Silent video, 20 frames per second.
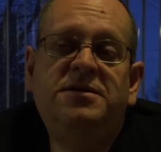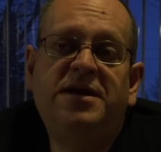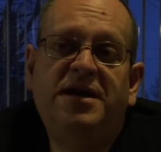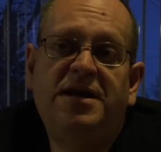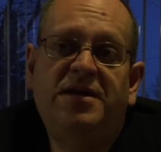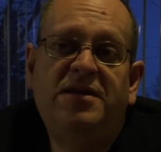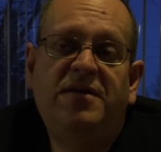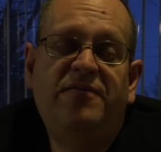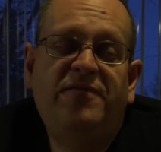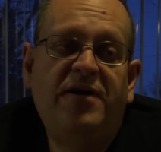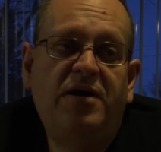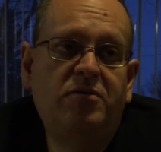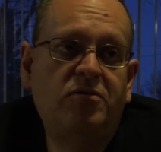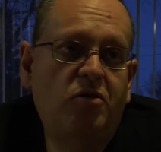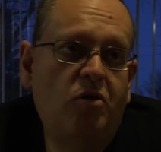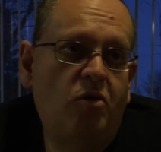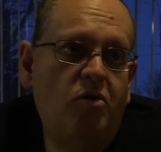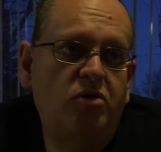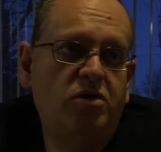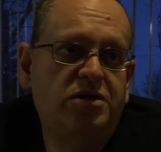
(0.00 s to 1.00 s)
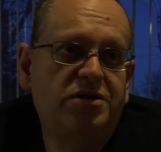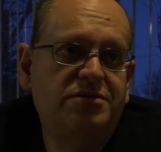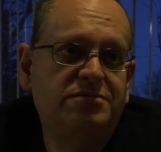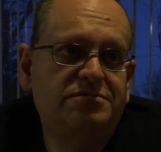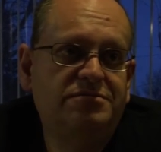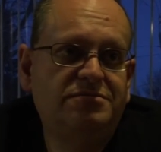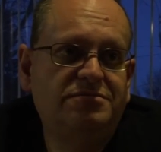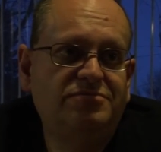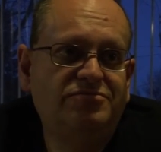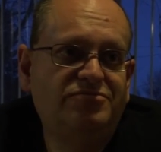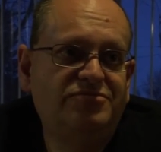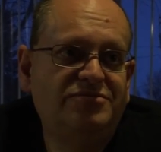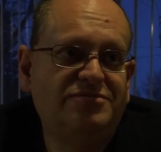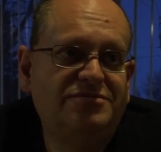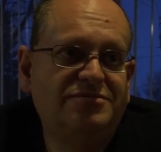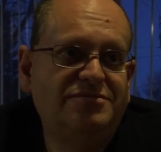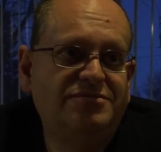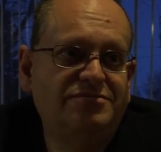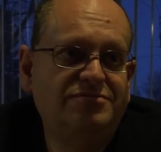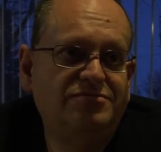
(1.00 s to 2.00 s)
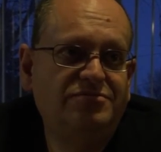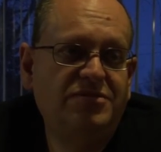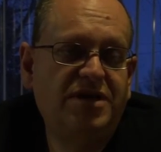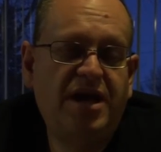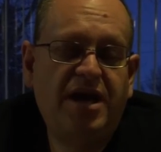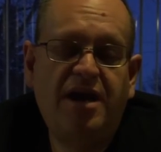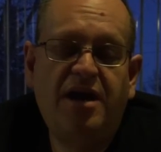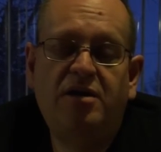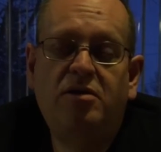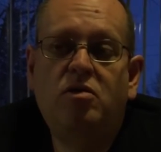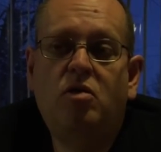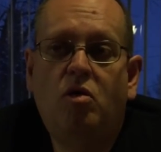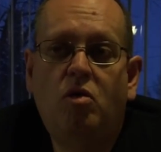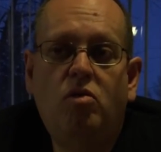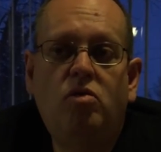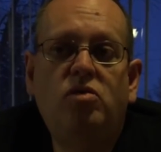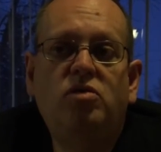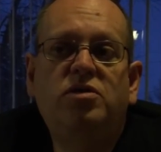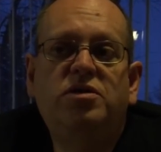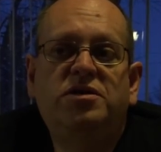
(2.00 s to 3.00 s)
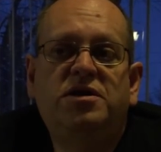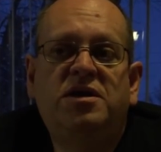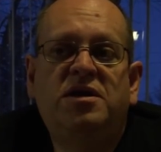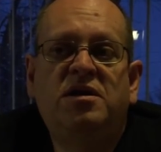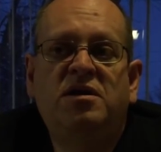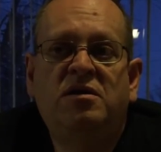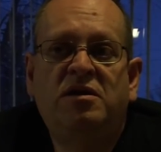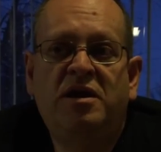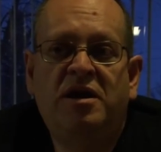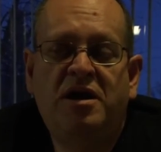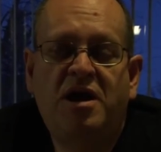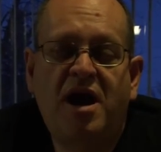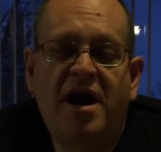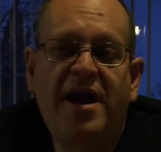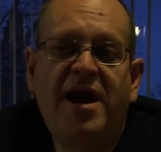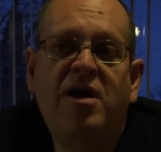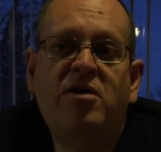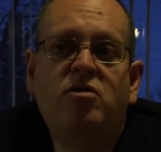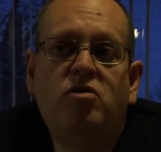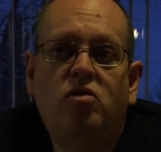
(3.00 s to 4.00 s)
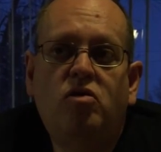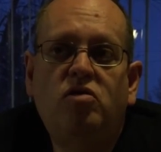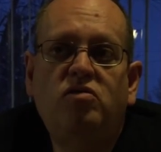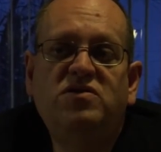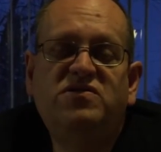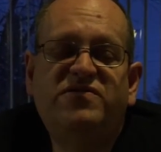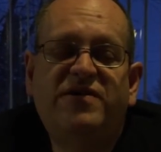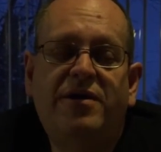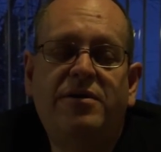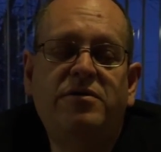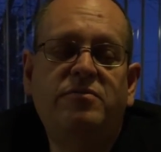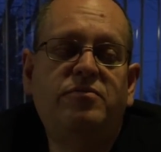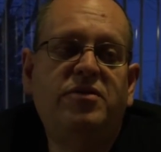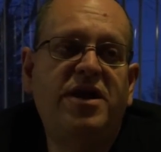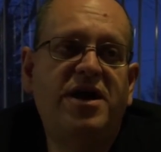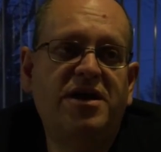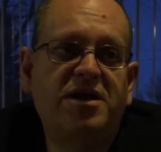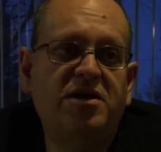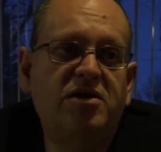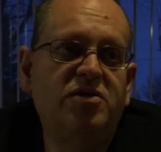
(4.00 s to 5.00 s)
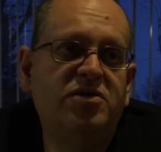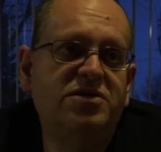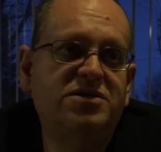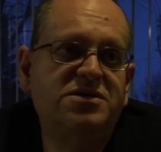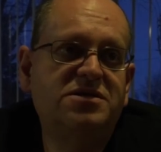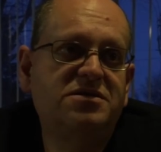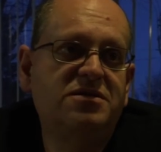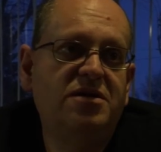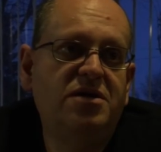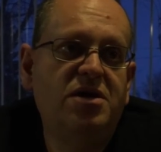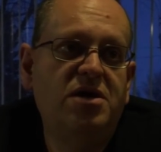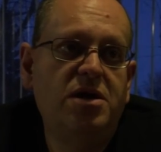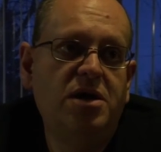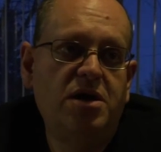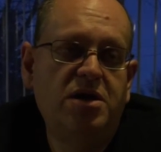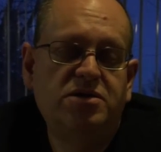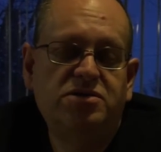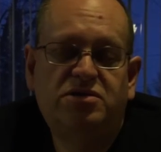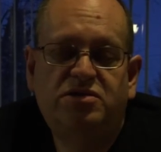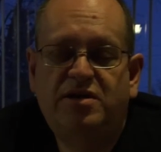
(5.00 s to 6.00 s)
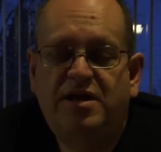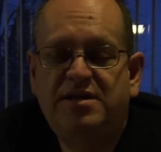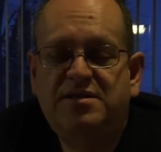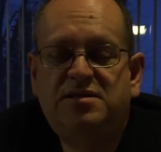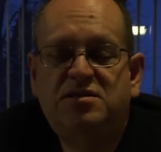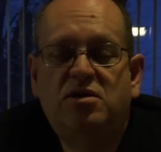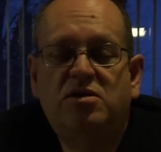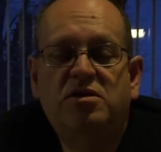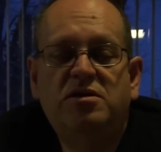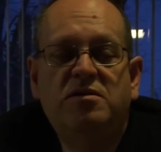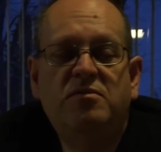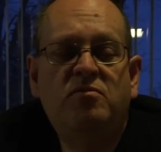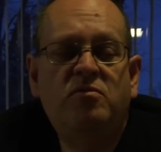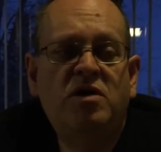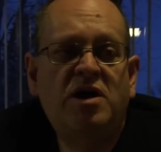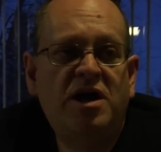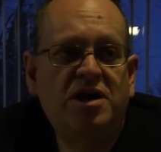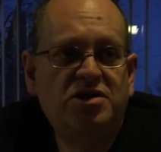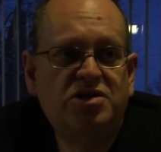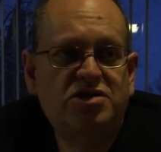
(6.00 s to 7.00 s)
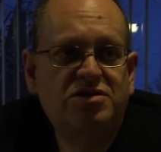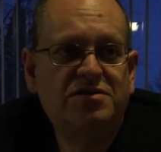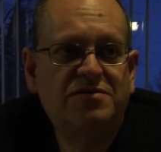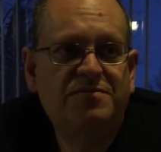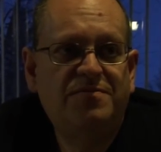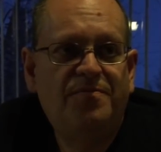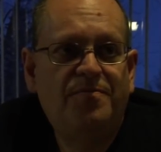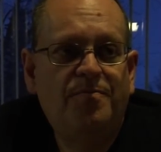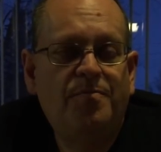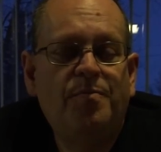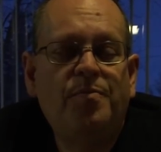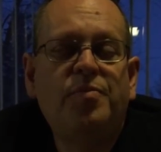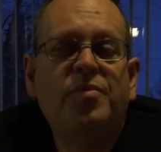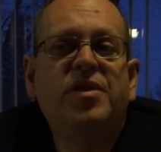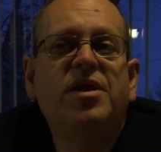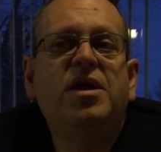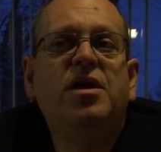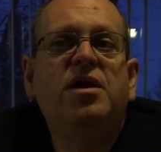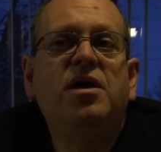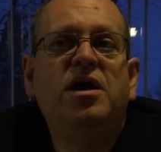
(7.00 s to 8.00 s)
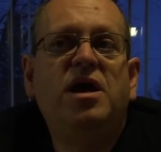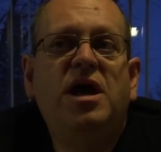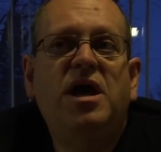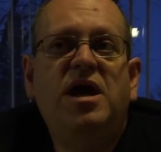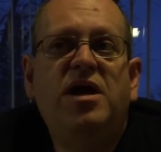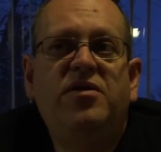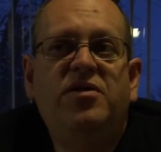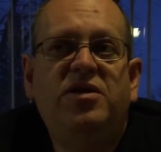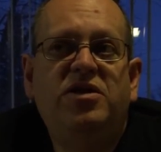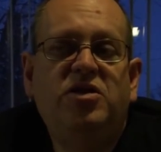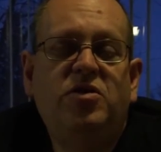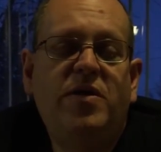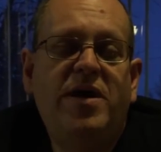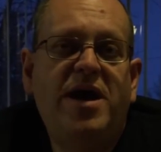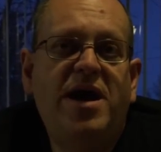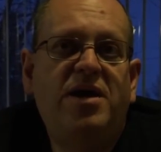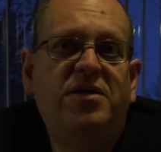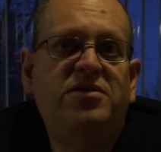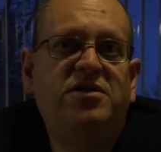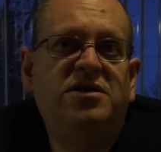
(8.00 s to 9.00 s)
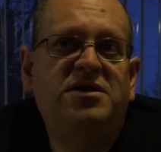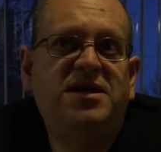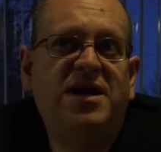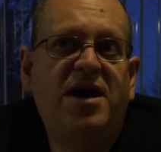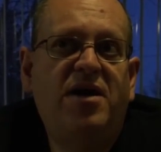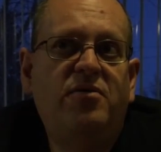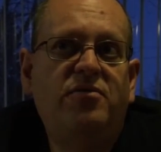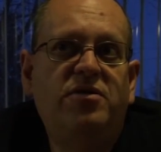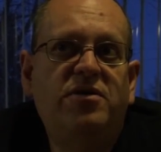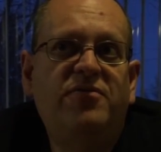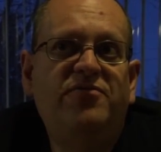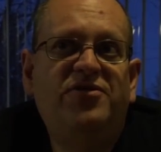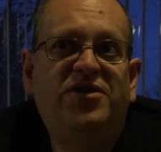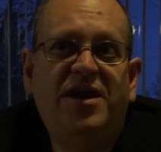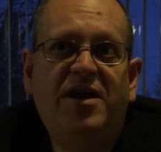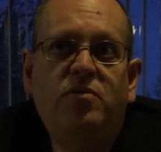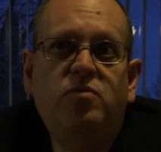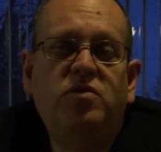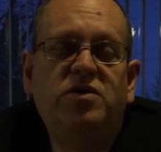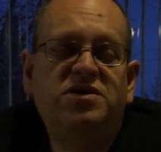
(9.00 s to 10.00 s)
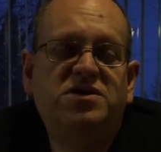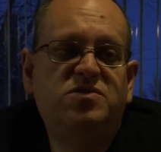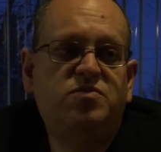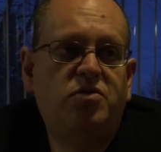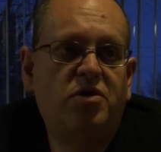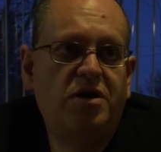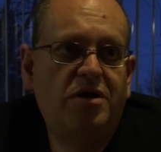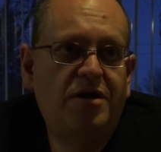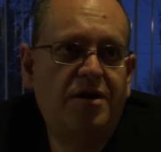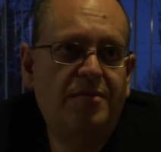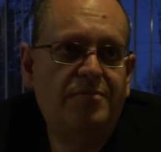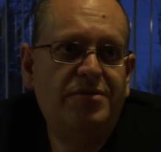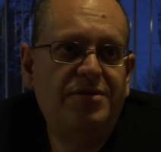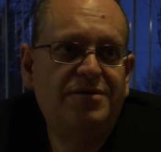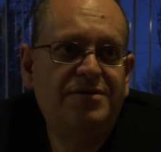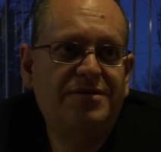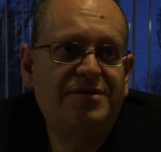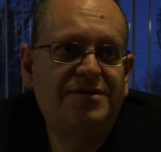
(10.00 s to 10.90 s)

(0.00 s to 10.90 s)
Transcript: And they found gold. And gold, gold was found in the Black Hills. So that started a rush. And then you had the town of Deadwood spring up,